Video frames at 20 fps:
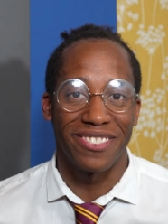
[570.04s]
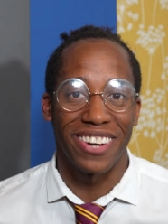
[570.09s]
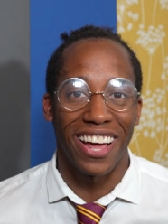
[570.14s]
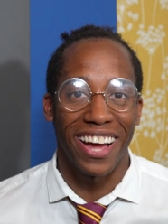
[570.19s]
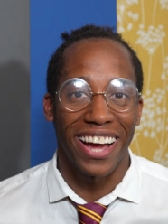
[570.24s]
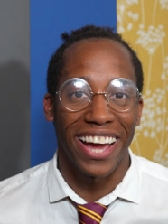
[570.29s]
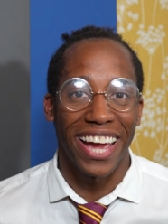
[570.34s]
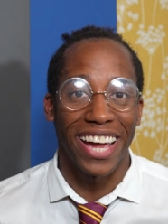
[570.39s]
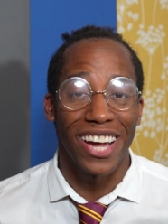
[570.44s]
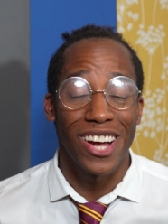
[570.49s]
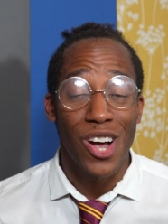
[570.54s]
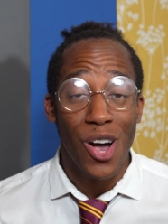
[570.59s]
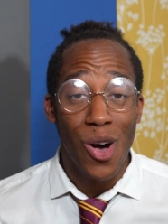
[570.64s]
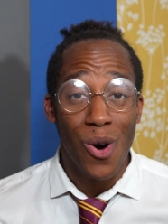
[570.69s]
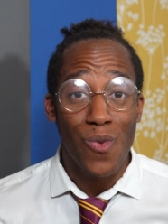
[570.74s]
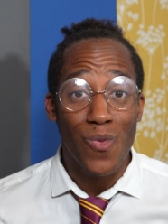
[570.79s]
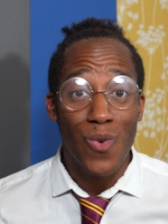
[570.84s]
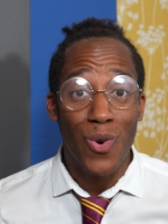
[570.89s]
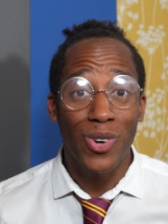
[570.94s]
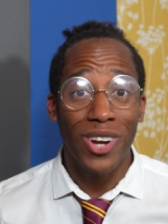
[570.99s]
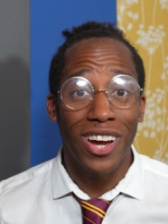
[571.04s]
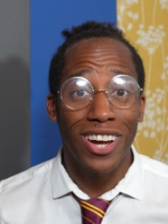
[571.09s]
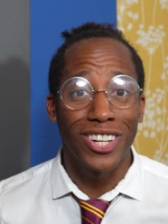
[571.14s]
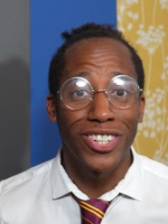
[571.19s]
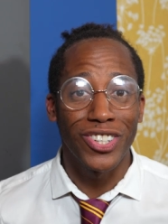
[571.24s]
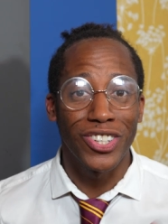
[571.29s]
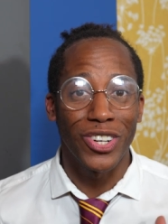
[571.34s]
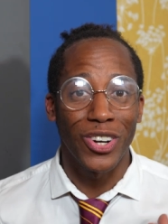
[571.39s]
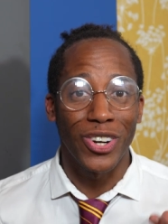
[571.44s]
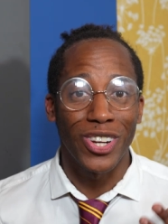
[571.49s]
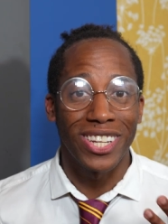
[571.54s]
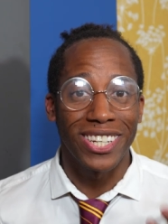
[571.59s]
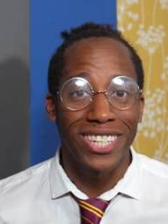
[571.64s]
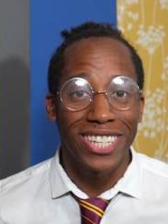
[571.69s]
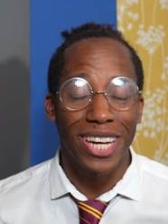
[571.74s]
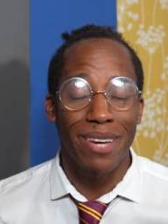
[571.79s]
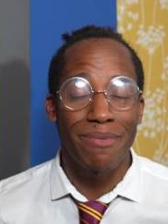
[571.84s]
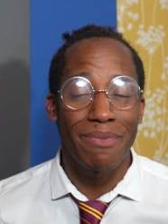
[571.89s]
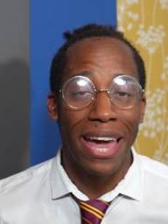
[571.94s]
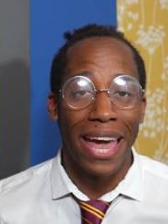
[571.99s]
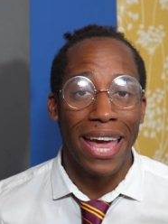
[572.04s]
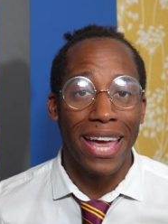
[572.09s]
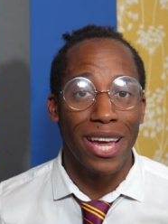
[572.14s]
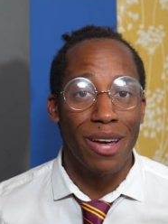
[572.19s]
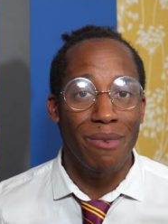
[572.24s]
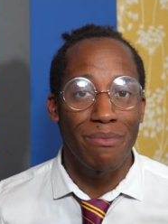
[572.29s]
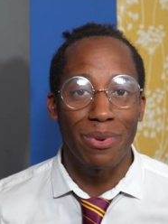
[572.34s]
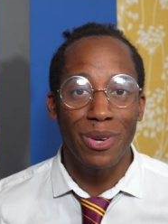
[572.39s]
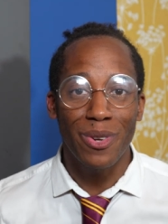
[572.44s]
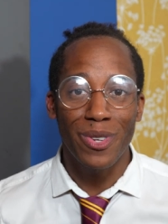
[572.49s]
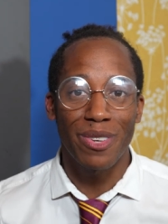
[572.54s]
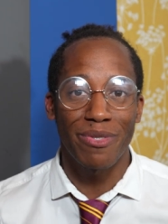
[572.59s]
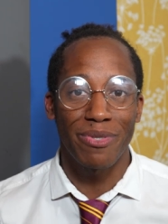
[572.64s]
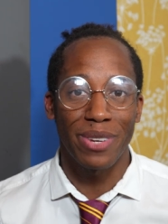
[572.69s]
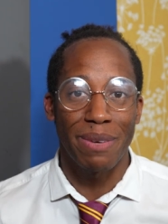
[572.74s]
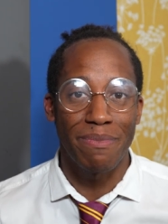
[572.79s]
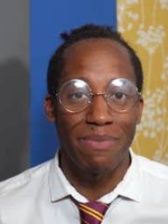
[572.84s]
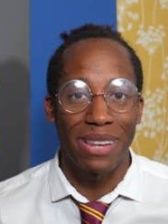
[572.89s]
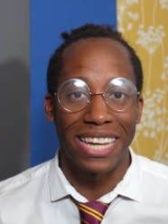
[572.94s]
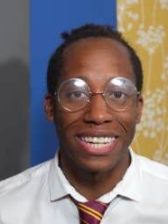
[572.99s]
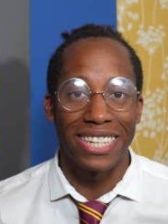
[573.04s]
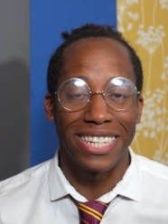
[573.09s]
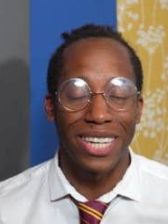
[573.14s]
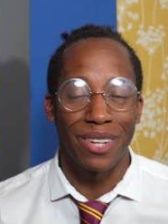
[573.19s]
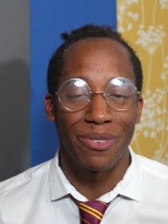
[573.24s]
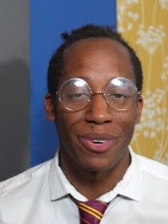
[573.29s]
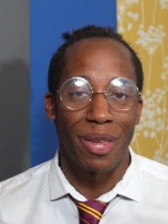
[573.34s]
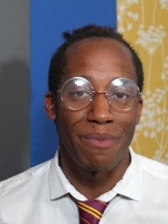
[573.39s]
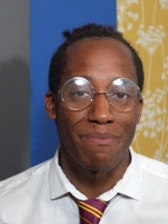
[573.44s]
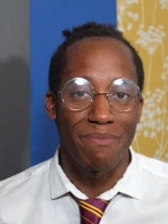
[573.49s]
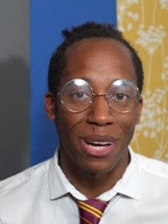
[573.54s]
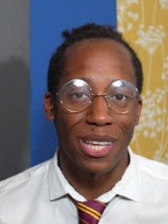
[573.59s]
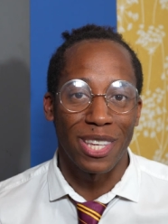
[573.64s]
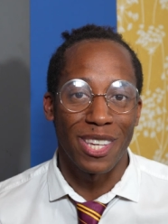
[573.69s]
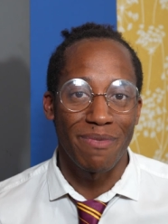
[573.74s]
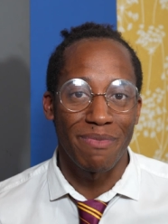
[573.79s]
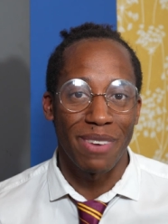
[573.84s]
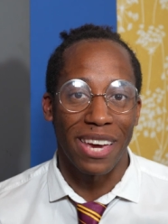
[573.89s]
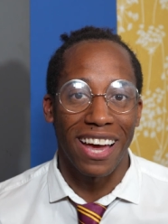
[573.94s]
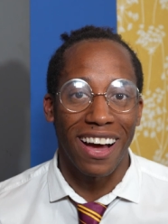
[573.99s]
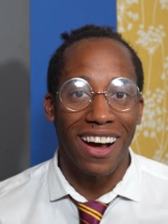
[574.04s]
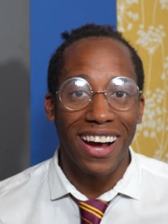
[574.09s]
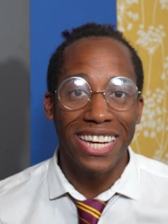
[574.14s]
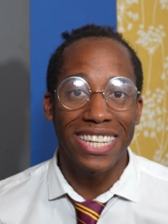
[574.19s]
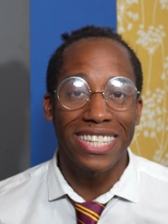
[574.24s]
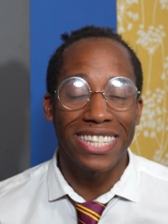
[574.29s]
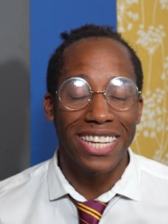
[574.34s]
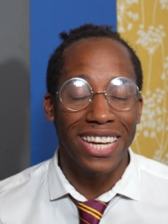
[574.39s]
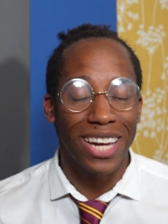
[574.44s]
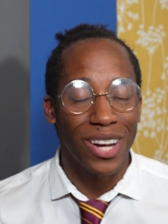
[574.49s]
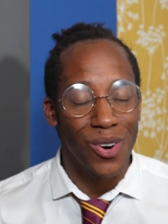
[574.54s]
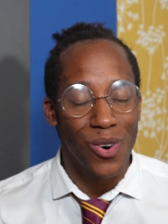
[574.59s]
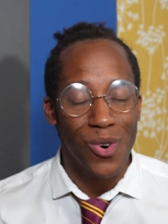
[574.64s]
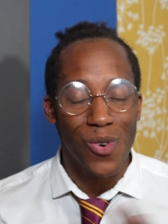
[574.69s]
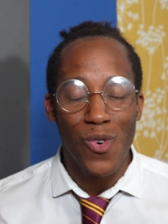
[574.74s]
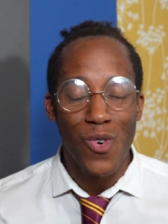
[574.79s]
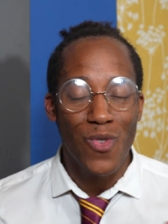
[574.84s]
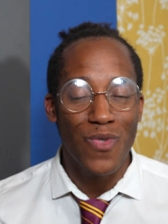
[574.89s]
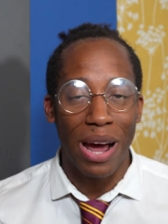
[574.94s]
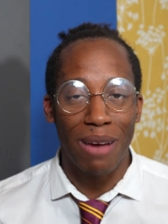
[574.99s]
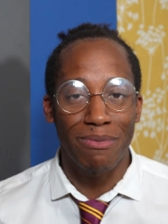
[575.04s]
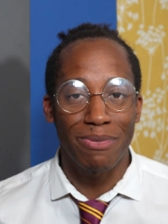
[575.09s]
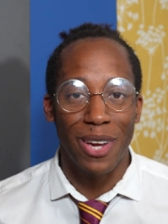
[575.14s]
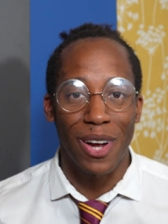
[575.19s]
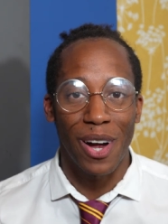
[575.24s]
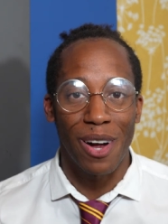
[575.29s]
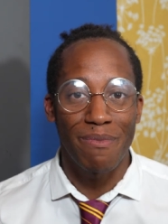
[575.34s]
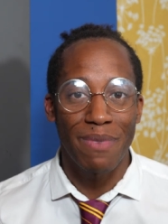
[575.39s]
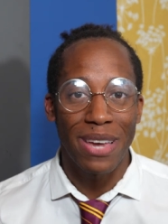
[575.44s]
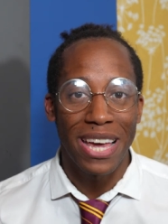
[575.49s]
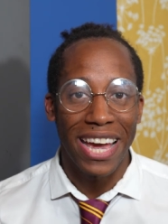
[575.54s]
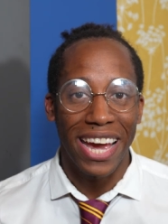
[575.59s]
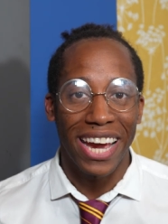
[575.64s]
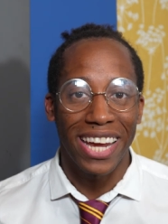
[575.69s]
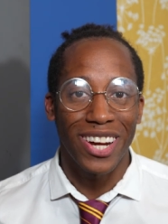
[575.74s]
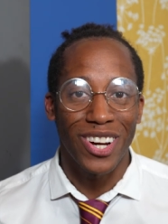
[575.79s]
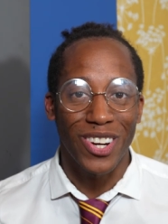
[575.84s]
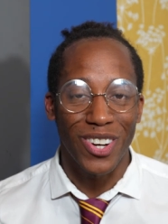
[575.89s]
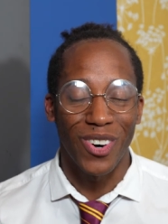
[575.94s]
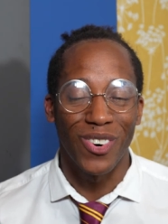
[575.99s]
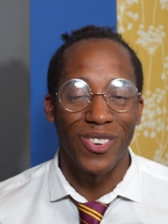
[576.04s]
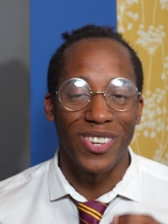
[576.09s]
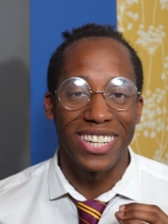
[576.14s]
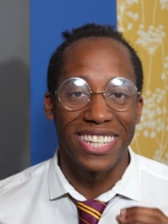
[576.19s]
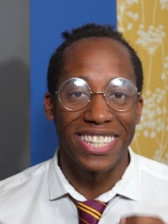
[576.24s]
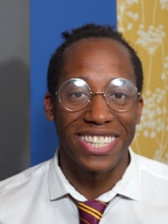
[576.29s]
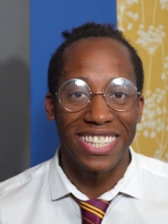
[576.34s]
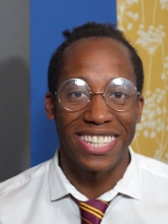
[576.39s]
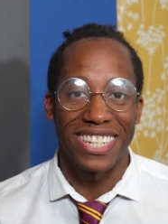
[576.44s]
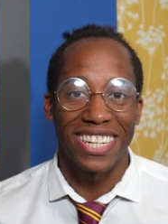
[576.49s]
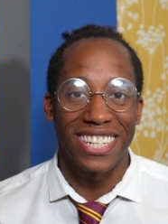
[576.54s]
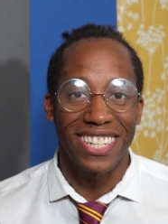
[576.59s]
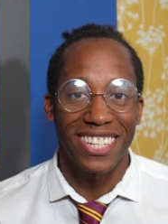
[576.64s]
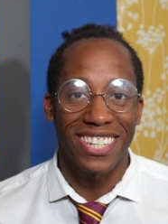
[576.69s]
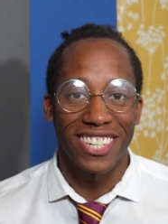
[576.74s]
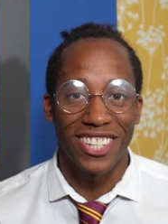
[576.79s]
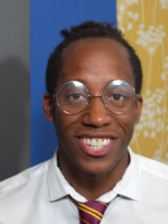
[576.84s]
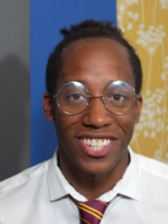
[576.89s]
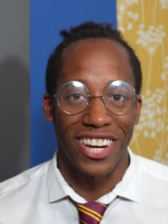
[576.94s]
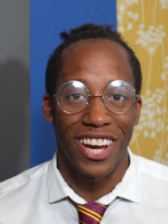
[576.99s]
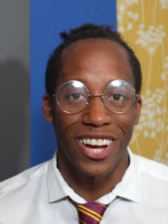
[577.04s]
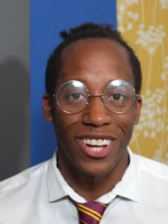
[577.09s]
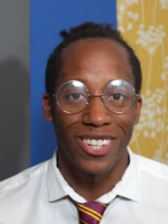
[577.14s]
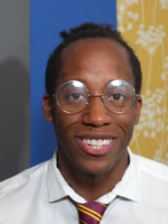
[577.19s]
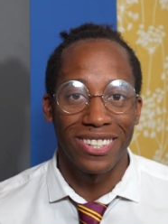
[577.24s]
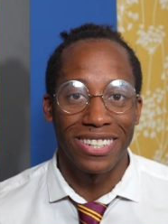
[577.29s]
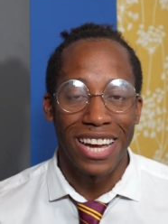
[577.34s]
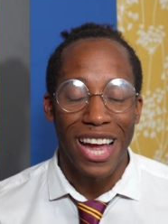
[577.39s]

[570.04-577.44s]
fly walnut and chocolate chip cake, beautifully blended with a butterbeer icing, all wrapped up in a golden snitch shell.